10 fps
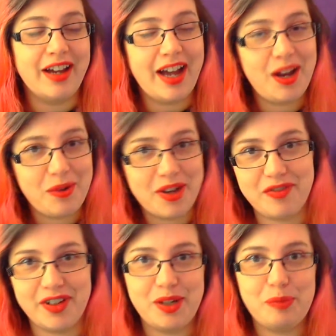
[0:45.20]

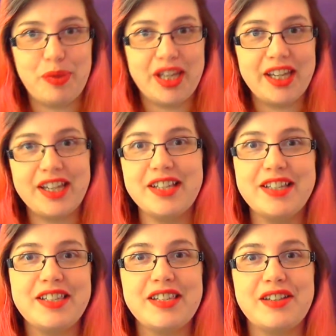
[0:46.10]
However,
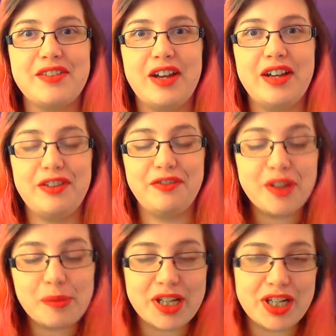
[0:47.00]
because uh, the
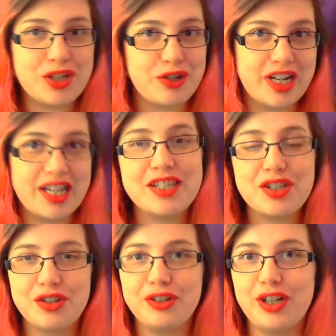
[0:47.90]
film industry
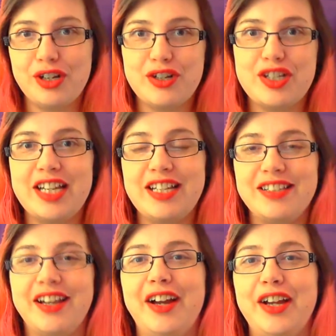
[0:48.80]
is so closely
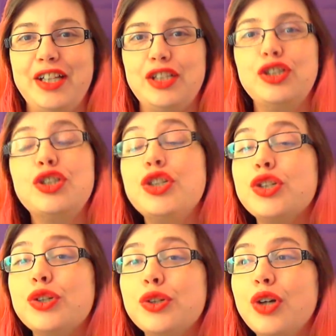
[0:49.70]
tied
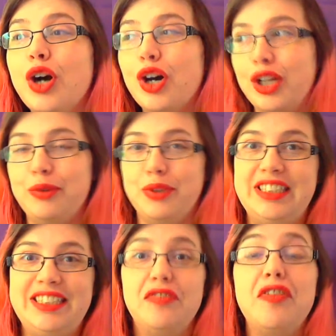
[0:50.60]
to
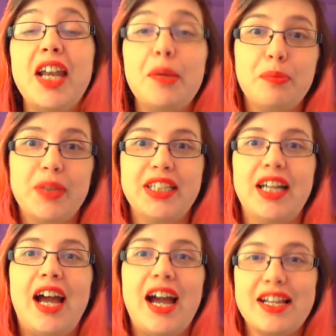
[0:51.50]
Hollywood's development
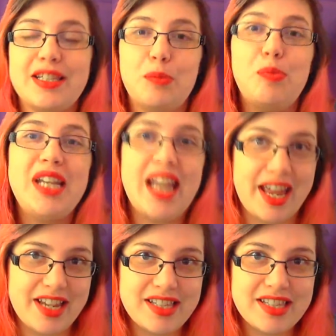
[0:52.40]
as a
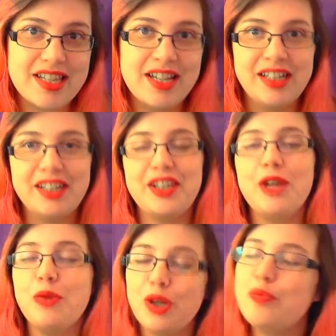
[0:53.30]
place,
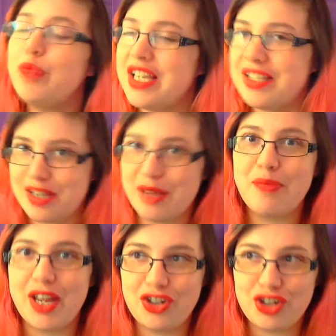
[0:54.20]
there will be
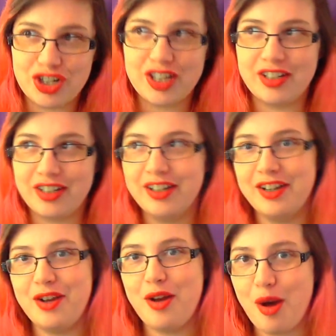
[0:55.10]
some mention
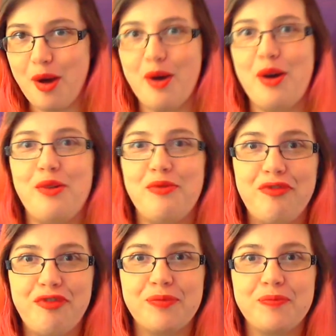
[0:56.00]
of
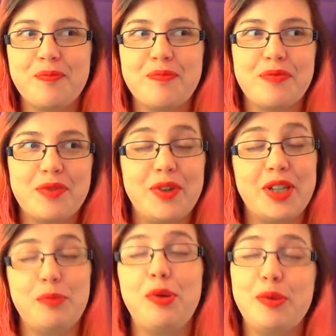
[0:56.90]
well,
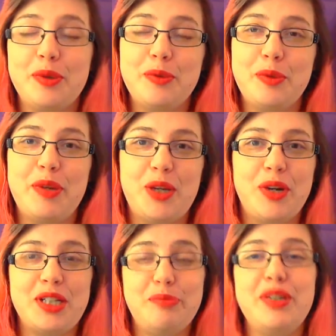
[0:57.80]
there probably will be
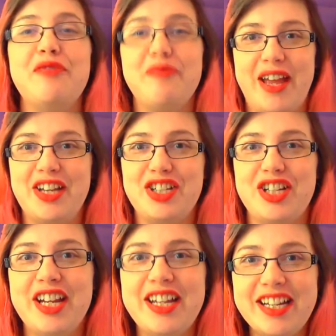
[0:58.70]
quite a bit of
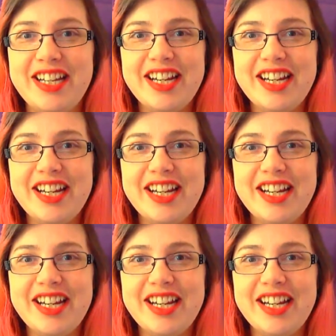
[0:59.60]
mention